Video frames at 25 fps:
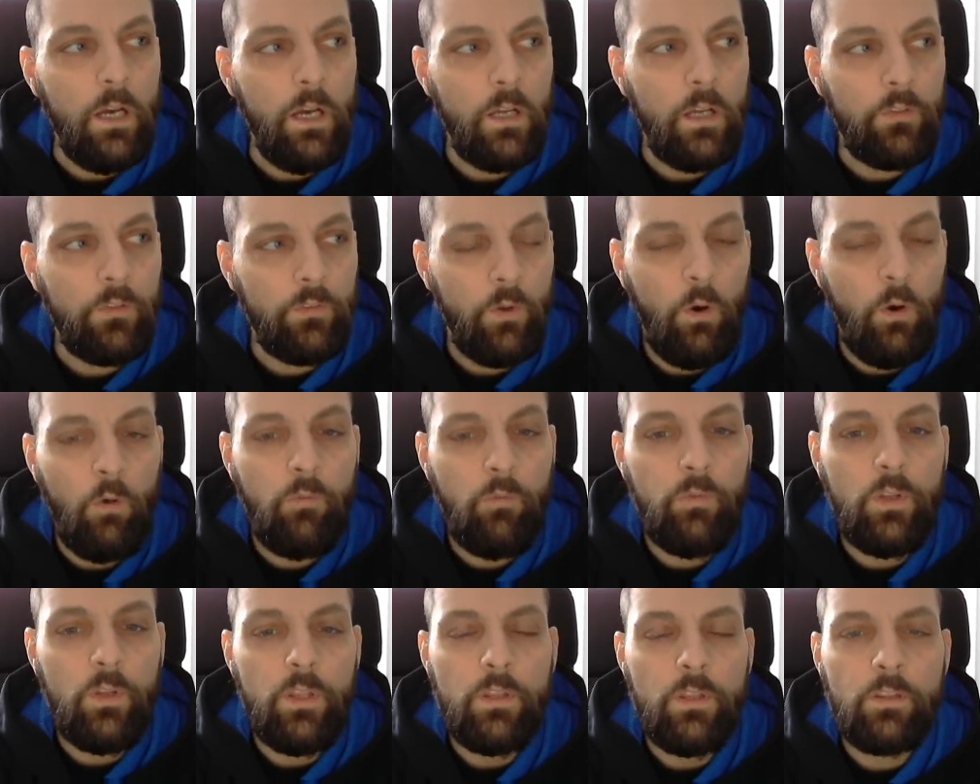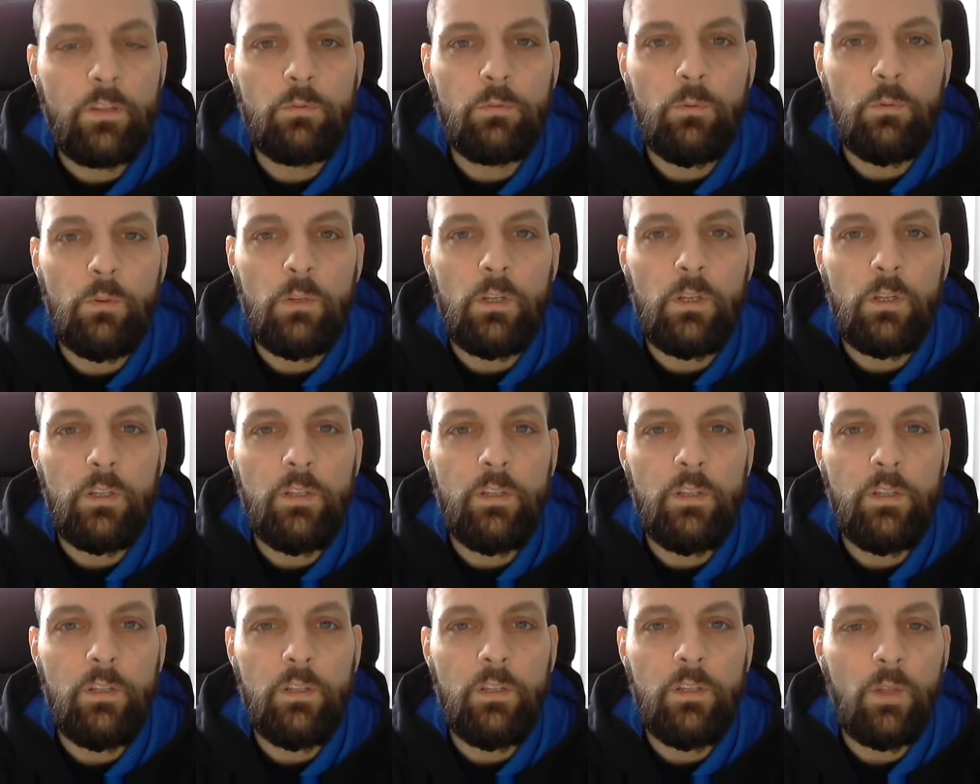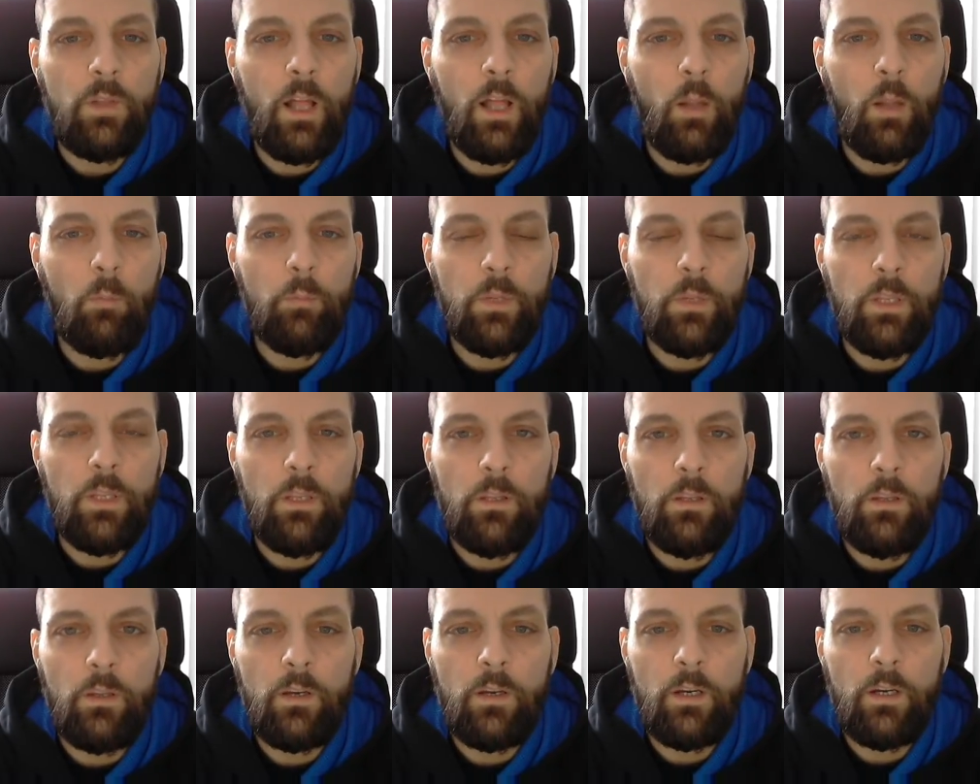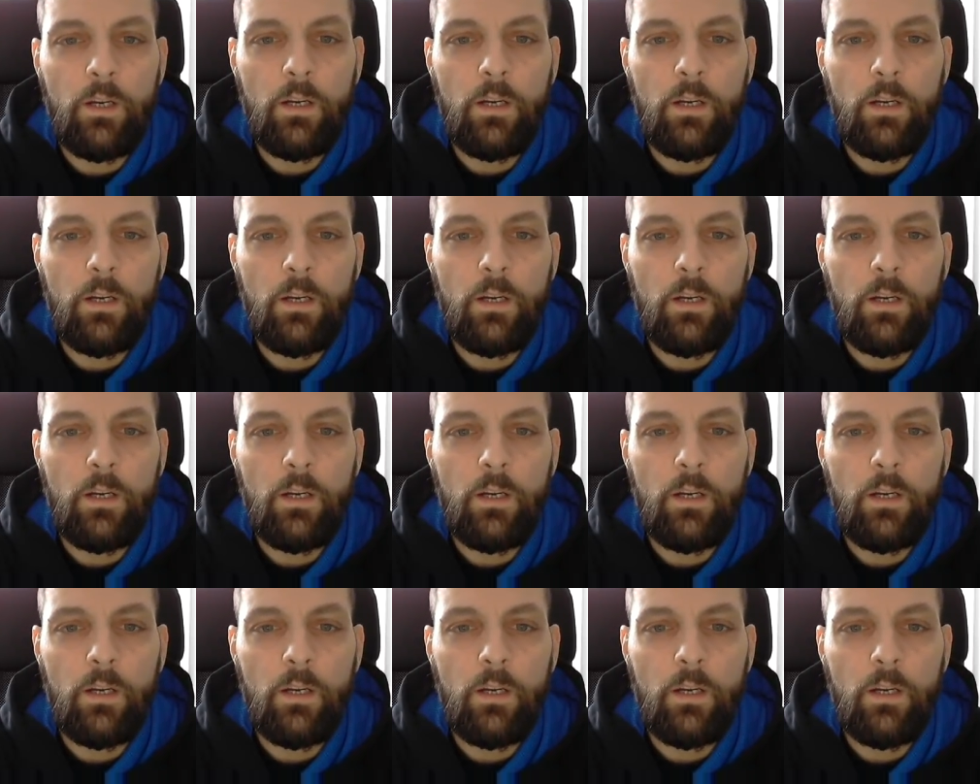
So hopefully this will help me